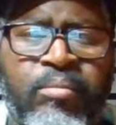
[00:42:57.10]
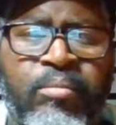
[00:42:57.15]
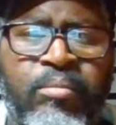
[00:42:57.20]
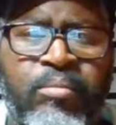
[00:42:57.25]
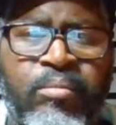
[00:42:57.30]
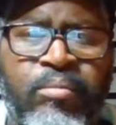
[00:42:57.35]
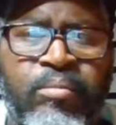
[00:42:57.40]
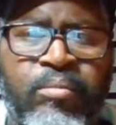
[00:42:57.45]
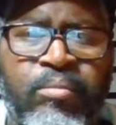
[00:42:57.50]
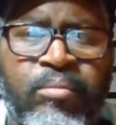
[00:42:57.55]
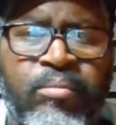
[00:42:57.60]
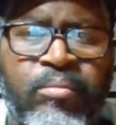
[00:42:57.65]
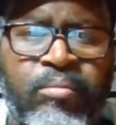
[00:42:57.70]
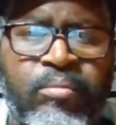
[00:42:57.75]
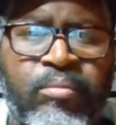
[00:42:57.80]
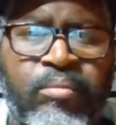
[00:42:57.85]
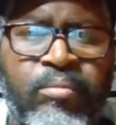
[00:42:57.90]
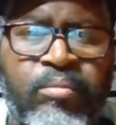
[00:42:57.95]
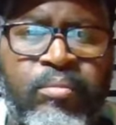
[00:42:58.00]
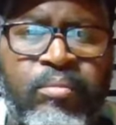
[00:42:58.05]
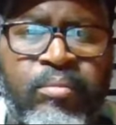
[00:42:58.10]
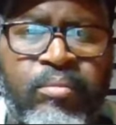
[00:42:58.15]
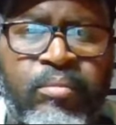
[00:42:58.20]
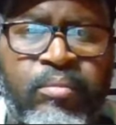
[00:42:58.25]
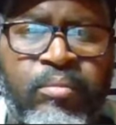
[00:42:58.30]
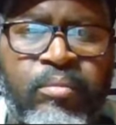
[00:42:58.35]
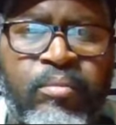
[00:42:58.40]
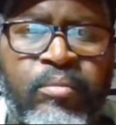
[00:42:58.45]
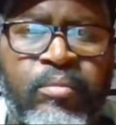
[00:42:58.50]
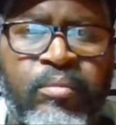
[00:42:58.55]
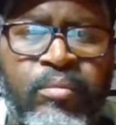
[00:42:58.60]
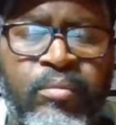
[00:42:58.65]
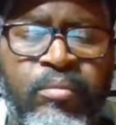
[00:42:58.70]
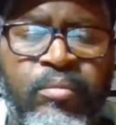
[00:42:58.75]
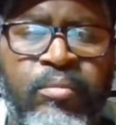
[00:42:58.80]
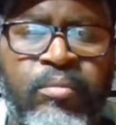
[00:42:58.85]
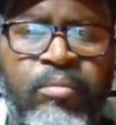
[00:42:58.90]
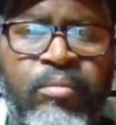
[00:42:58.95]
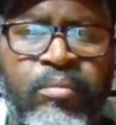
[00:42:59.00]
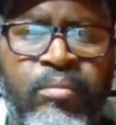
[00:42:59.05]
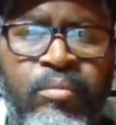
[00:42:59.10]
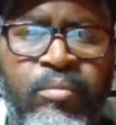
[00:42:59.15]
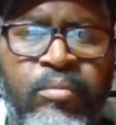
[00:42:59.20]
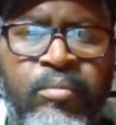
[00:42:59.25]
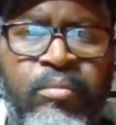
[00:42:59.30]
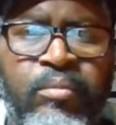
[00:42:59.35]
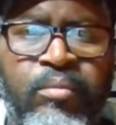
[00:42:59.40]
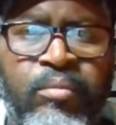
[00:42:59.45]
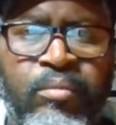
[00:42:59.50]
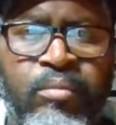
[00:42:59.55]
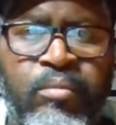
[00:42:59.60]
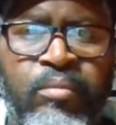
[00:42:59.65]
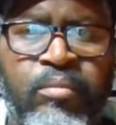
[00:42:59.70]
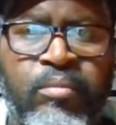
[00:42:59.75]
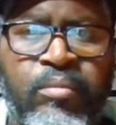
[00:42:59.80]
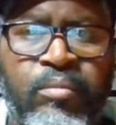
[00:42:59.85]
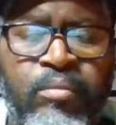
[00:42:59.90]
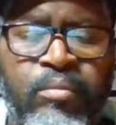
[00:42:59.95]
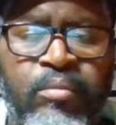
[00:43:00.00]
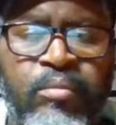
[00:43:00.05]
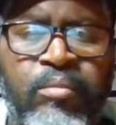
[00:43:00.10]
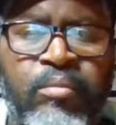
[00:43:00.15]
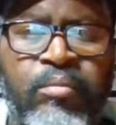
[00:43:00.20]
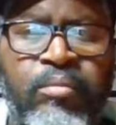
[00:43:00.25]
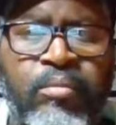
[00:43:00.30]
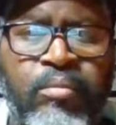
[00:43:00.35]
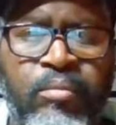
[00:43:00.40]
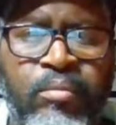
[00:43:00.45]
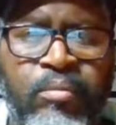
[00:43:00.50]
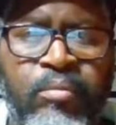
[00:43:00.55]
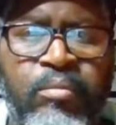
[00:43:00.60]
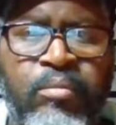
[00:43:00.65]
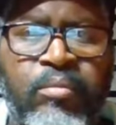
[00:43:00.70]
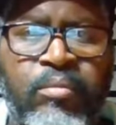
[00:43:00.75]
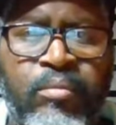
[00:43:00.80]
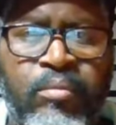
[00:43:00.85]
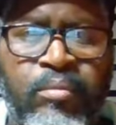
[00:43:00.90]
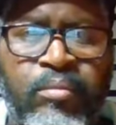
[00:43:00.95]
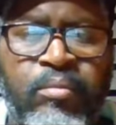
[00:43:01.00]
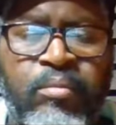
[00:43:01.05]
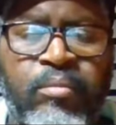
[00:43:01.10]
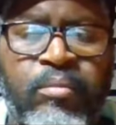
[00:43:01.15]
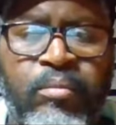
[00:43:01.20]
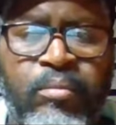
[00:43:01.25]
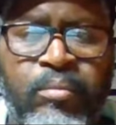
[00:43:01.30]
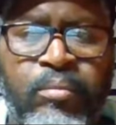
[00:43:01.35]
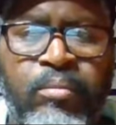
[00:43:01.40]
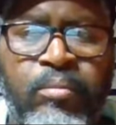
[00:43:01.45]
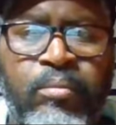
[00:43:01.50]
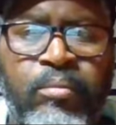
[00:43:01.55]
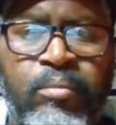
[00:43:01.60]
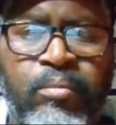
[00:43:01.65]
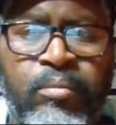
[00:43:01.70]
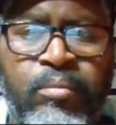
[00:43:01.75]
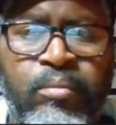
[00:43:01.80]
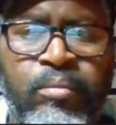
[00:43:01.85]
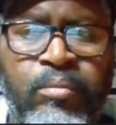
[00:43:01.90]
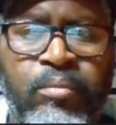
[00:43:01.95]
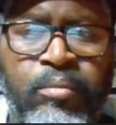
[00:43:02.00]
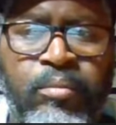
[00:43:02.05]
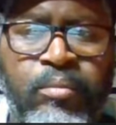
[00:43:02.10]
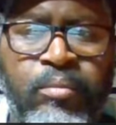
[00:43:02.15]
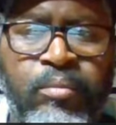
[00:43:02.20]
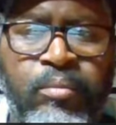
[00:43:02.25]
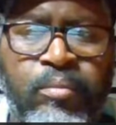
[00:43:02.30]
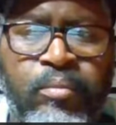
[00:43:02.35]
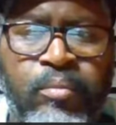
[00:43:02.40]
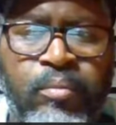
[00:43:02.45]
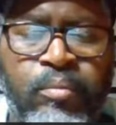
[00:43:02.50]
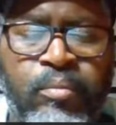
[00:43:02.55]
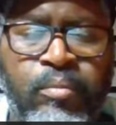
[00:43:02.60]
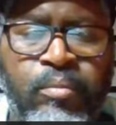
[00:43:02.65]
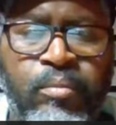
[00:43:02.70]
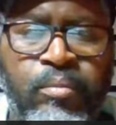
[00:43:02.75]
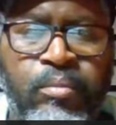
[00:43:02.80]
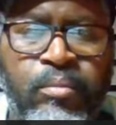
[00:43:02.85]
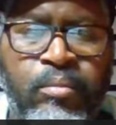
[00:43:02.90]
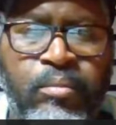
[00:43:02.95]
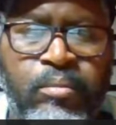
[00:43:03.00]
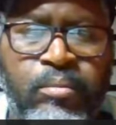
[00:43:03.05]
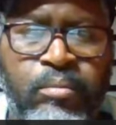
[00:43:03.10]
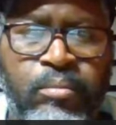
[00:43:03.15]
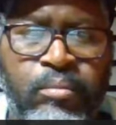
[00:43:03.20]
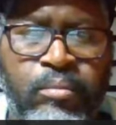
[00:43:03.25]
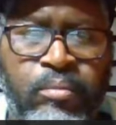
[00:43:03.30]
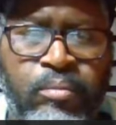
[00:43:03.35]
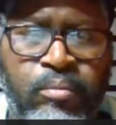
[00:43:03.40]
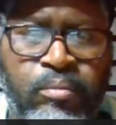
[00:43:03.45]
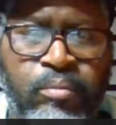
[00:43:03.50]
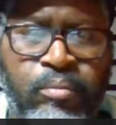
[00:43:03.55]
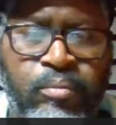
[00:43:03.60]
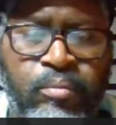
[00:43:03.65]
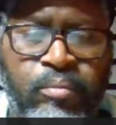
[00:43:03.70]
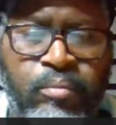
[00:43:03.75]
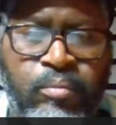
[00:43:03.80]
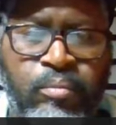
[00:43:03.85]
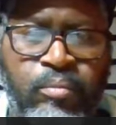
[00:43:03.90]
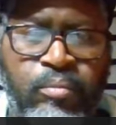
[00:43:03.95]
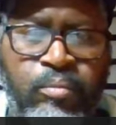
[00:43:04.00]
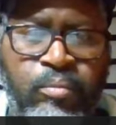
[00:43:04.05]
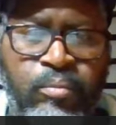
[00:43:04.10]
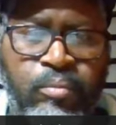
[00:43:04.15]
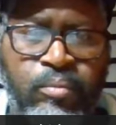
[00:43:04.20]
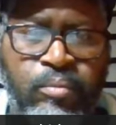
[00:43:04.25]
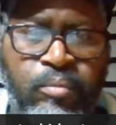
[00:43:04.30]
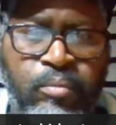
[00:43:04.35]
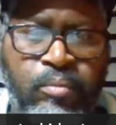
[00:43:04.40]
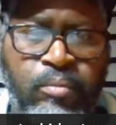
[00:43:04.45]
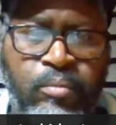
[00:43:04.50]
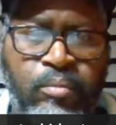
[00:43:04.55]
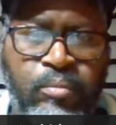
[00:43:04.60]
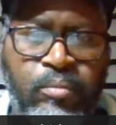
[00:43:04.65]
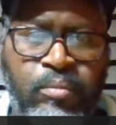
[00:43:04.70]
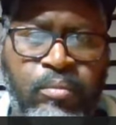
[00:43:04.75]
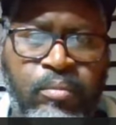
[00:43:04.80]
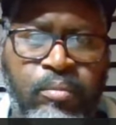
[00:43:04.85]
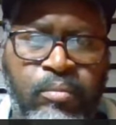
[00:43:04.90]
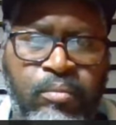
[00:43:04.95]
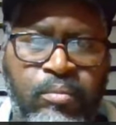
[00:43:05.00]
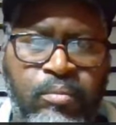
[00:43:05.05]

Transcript: This person isn't speaking.